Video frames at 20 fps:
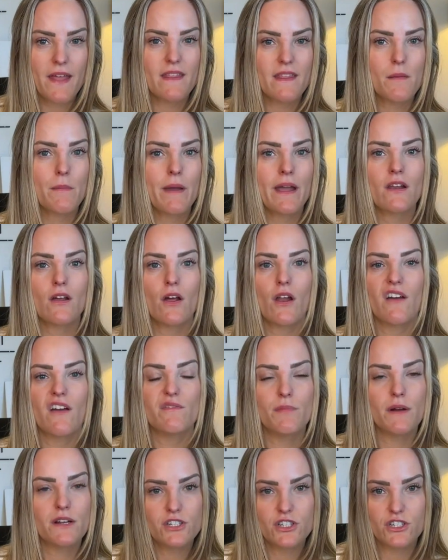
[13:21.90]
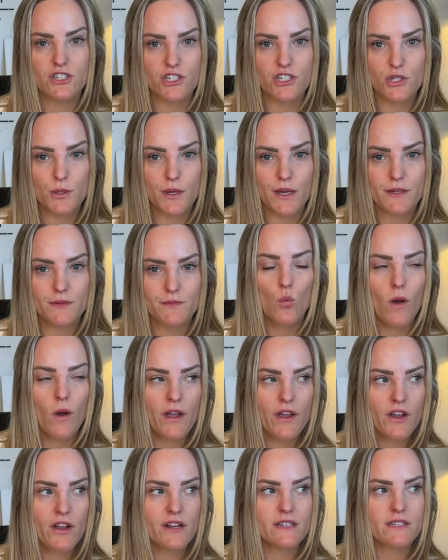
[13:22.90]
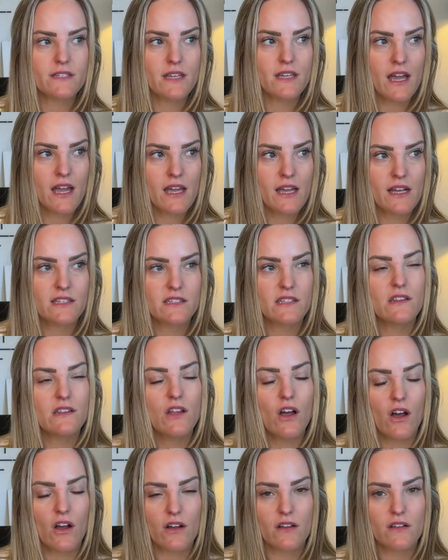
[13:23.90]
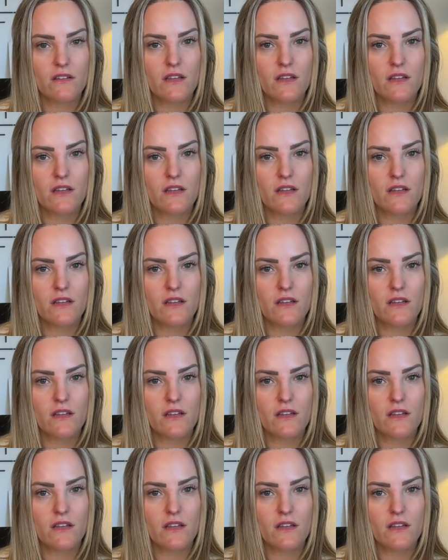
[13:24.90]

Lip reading: and they might not have budget to do it. What you're going to say is, look,